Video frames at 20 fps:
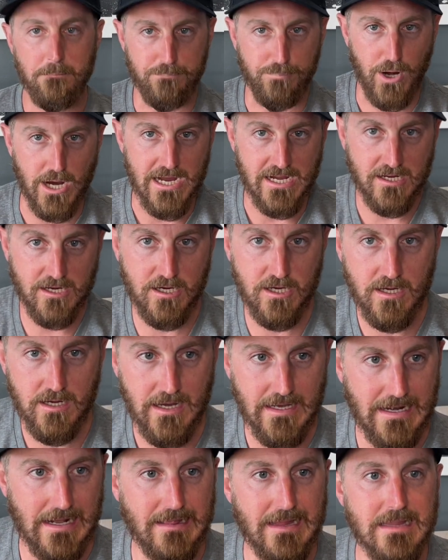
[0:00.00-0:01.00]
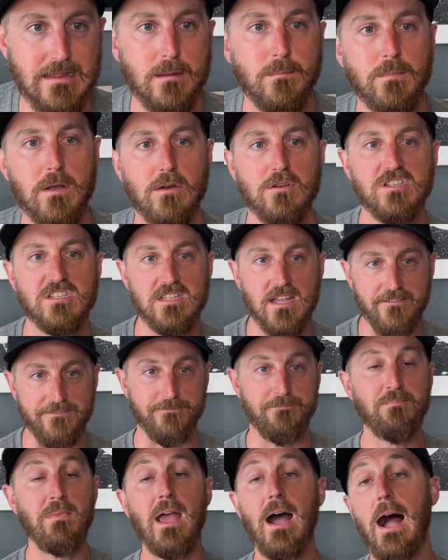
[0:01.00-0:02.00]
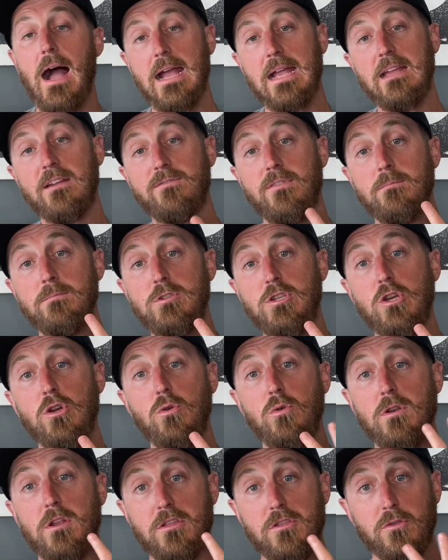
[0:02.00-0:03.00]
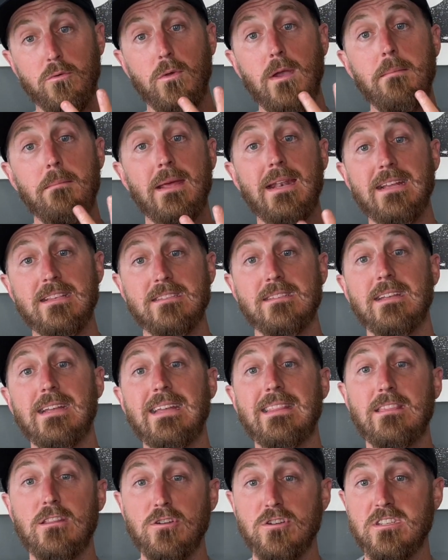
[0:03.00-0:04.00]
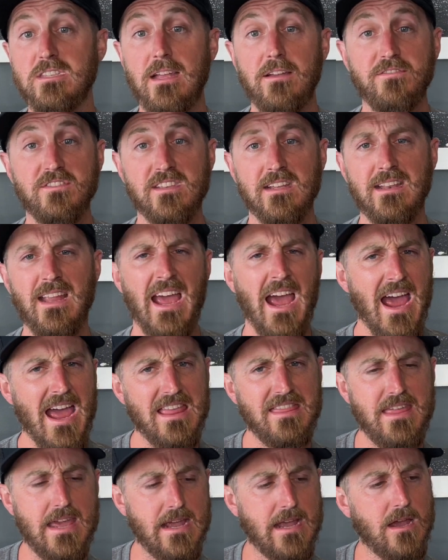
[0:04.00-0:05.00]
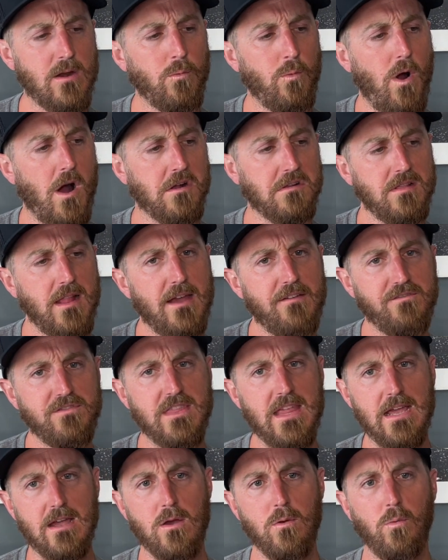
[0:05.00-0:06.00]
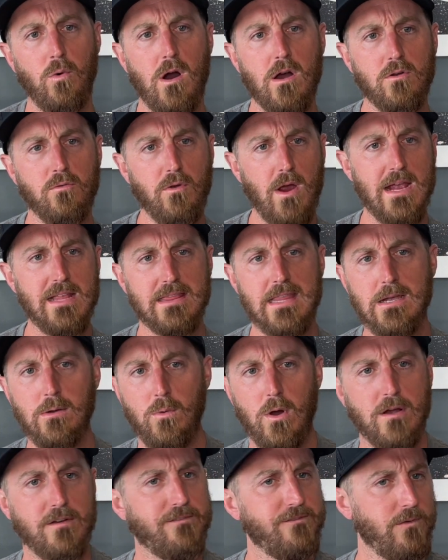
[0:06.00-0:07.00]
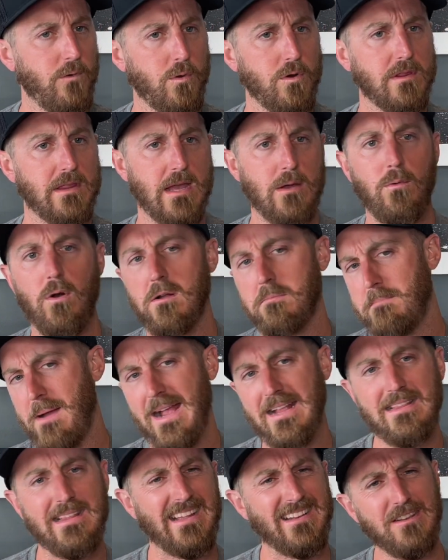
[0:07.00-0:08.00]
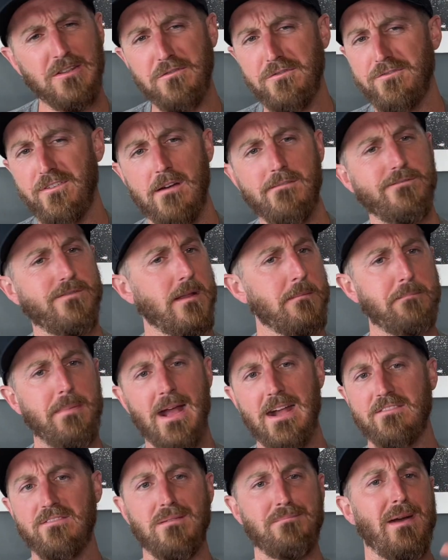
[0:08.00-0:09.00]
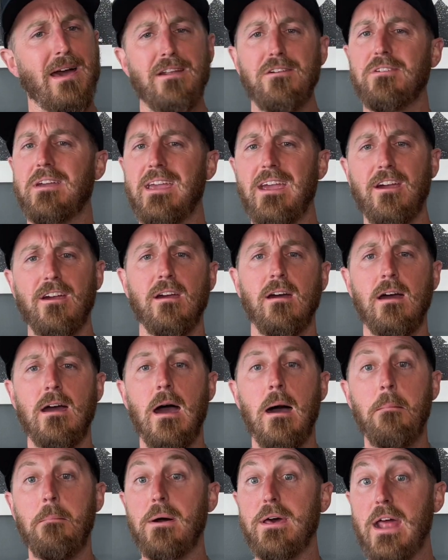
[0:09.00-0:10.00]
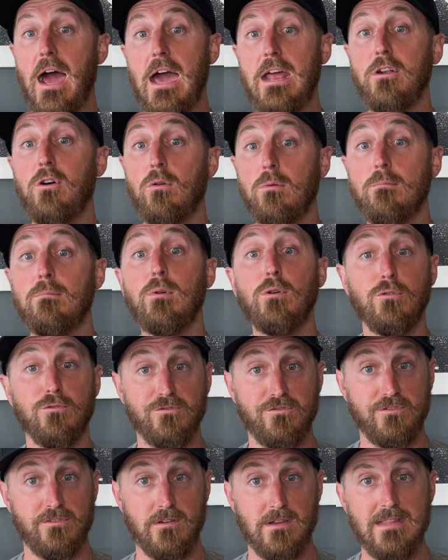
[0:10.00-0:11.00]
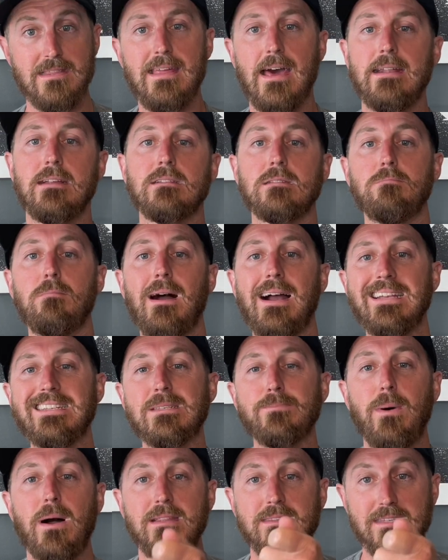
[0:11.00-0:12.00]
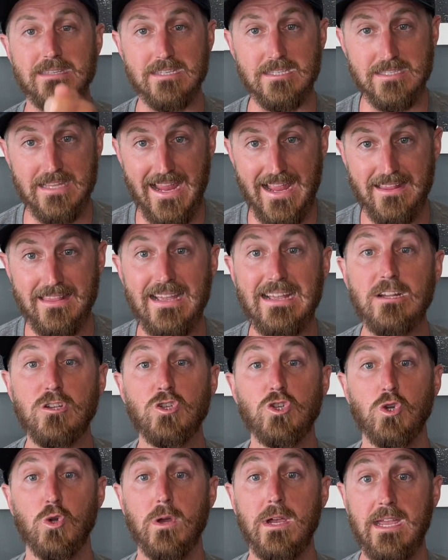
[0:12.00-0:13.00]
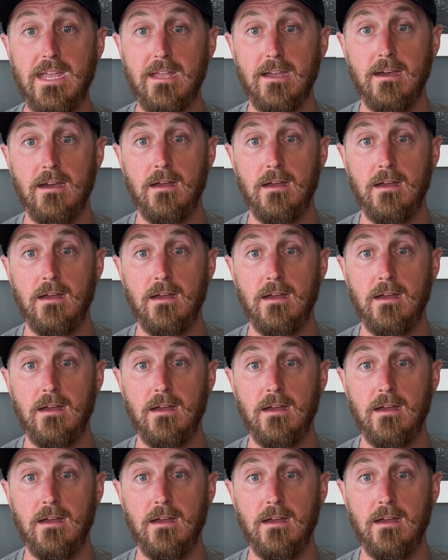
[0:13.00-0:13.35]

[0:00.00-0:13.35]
break, and I let them go sniff. I give them 2 to 3 minutes to get their sniffs in. They can walk left, they can walk right, they can walk forward, they can walk back, they can do front flip, back flip. I don't care, but I don't move. That is my spot to stand like a tree.